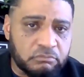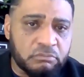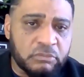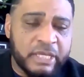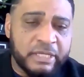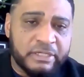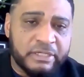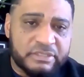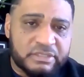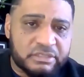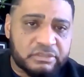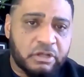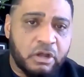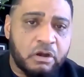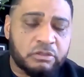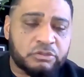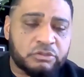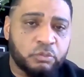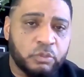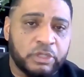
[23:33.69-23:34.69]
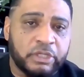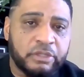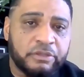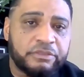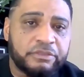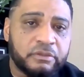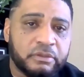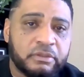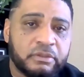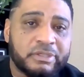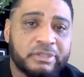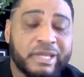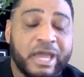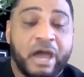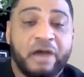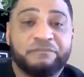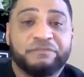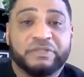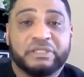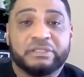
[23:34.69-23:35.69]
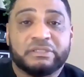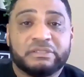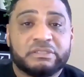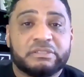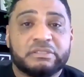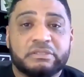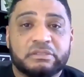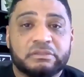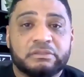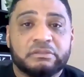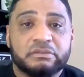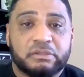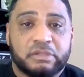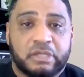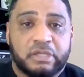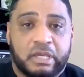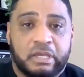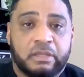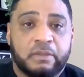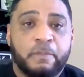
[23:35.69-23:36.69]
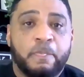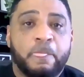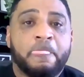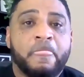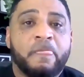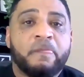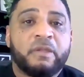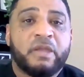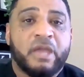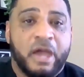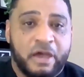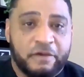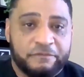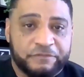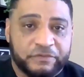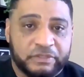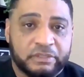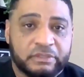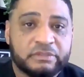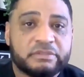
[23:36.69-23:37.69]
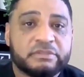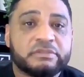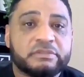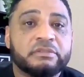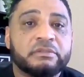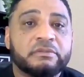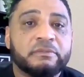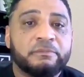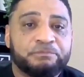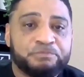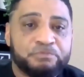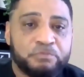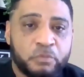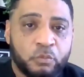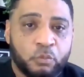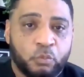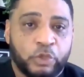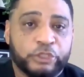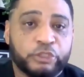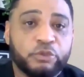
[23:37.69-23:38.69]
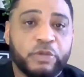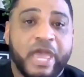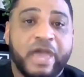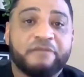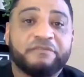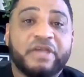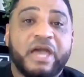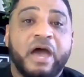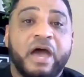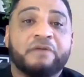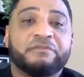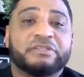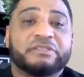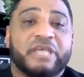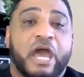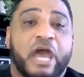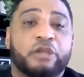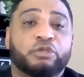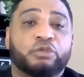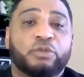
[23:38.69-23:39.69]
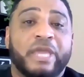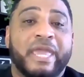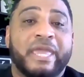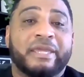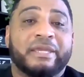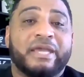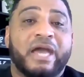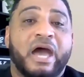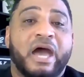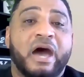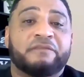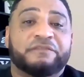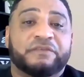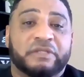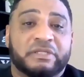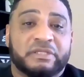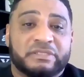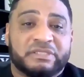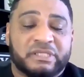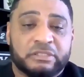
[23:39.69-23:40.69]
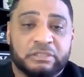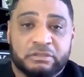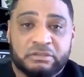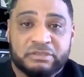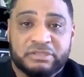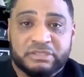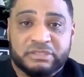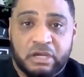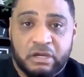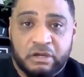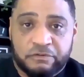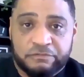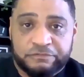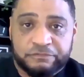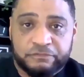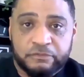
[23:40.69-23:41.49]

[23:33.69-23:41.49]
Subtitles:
And it starts with confidence, okay? Confidence. When you have confidence, how do you gain confidence in yourself?